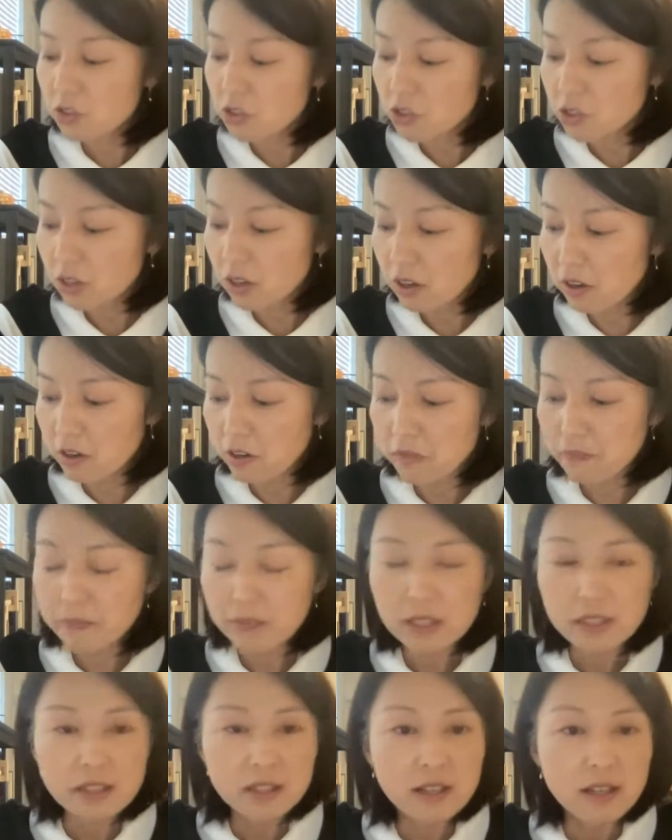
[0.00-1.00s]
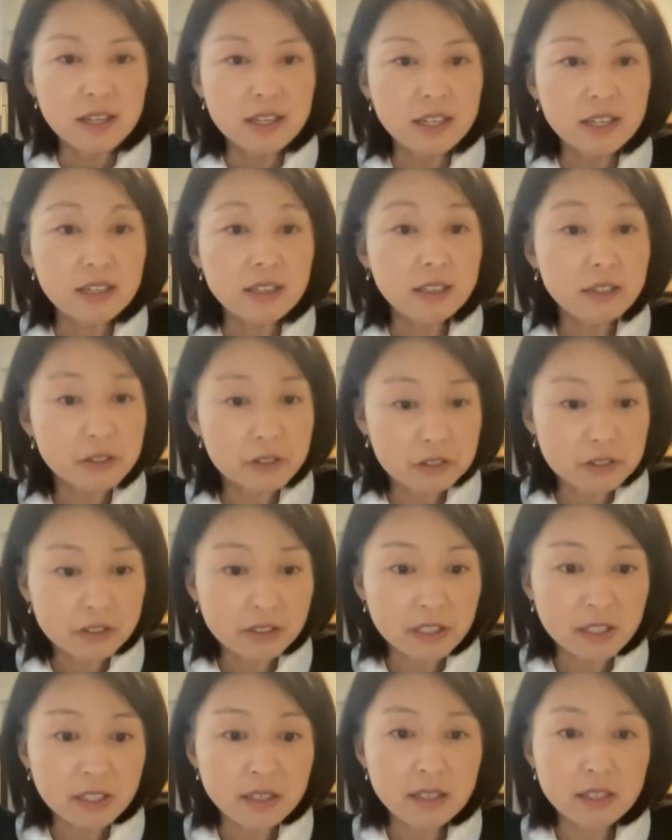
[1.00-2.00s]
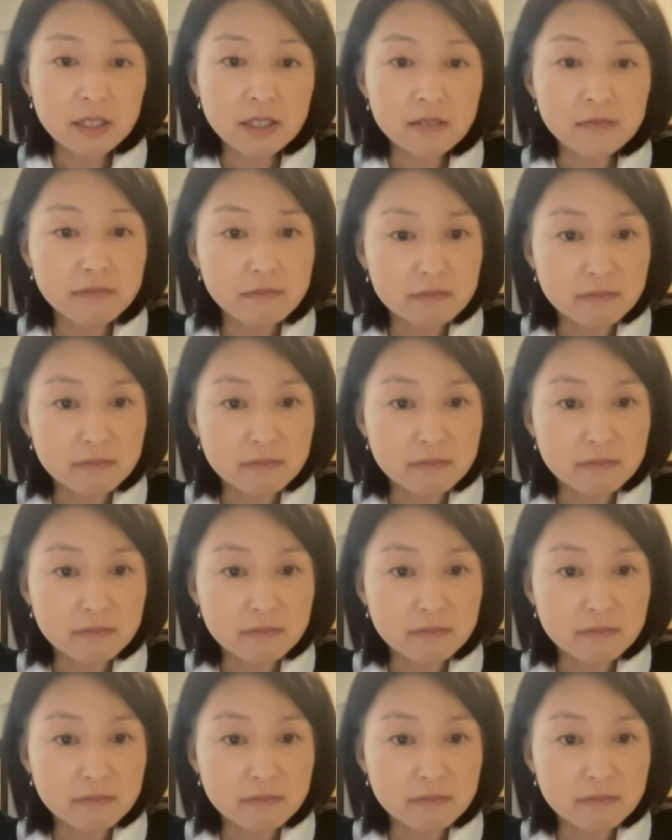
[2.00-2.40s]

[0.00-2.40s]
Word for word: So he literally